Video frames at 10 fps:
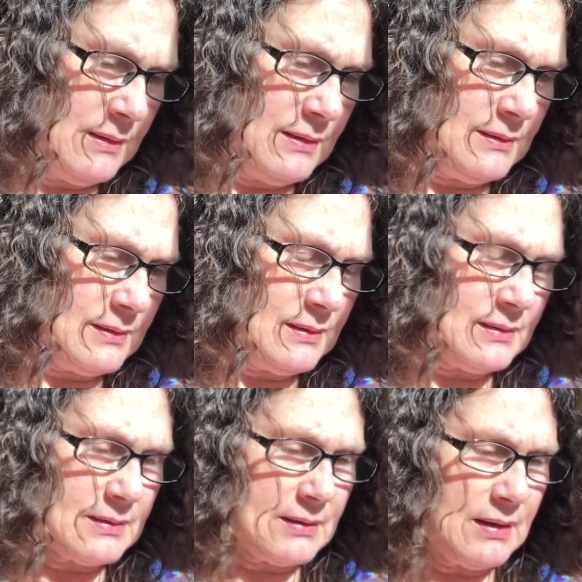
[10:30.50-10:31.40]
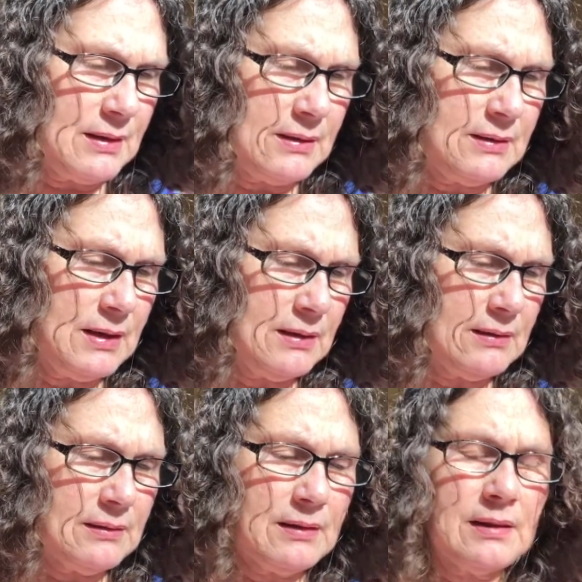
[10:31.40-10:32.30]
It's just kind of neat.
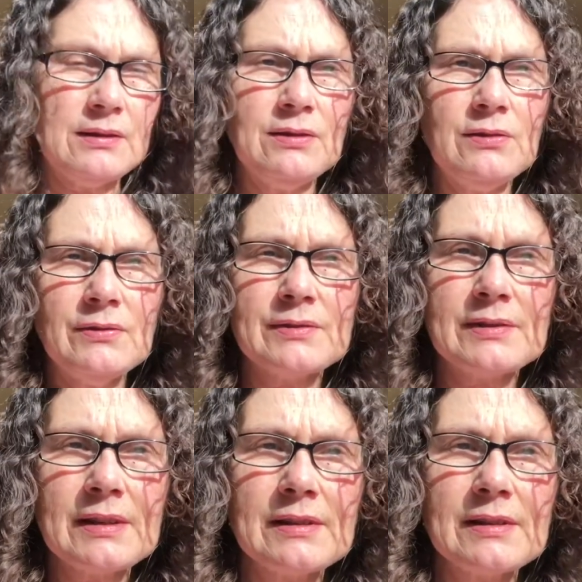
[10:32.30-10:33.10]
I used 6